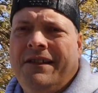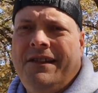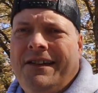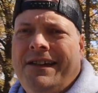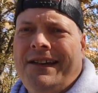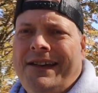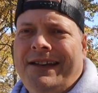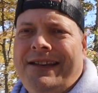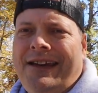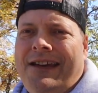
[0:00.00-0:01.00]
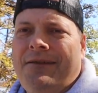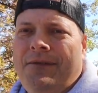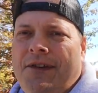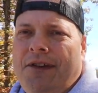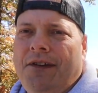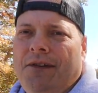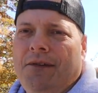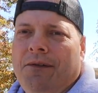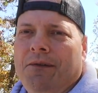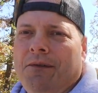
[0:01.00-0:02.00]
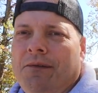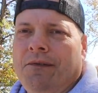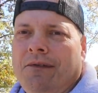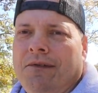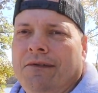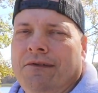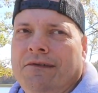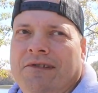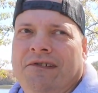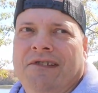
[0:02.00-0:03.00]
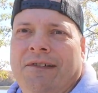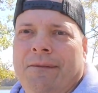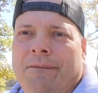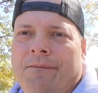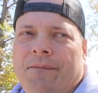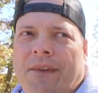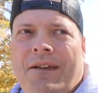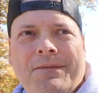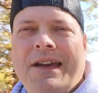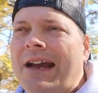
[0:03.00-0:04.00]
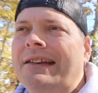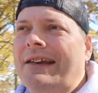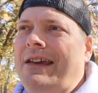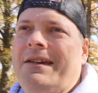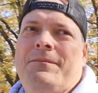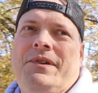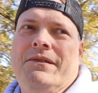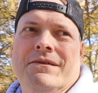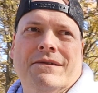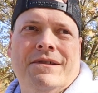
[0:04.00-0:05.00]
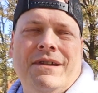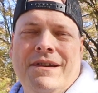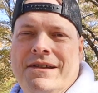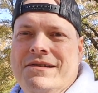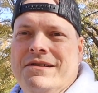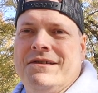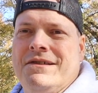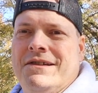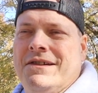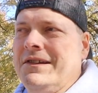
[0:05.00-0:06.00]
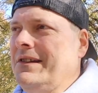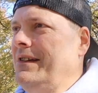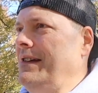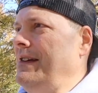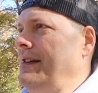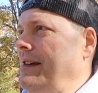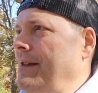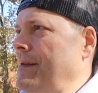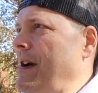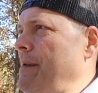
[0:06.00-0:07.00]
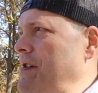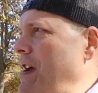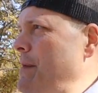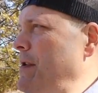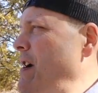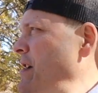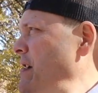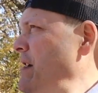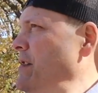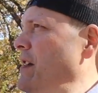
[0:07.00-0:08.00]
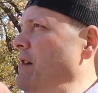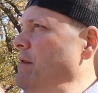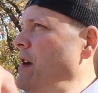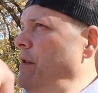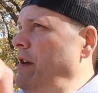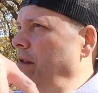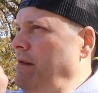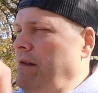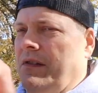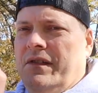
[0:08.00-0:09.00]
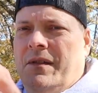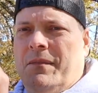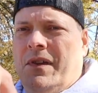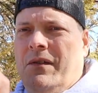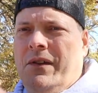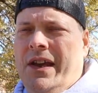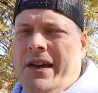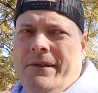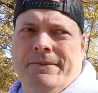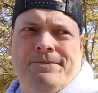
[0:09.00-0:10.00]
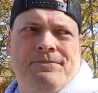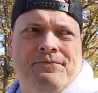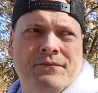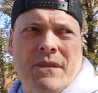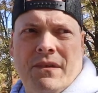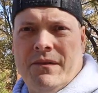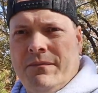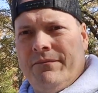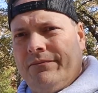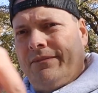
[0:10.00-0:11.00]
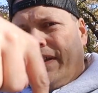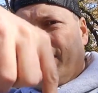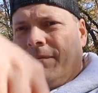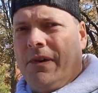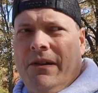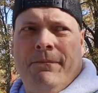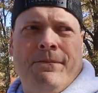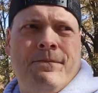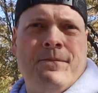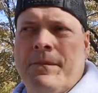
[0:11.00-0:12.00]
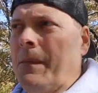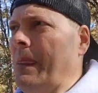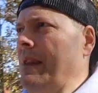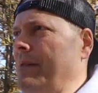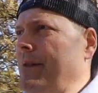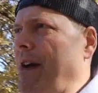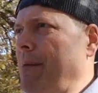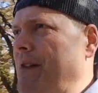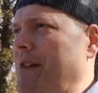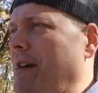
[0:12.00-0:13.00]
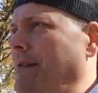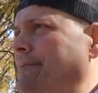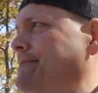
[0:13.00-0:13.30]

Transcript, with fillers: look at that view. I've got to camp here. Gosh. Forgot which campground it is. I'll note it as I'm coming out or down at the bottom. Forgot what it's called.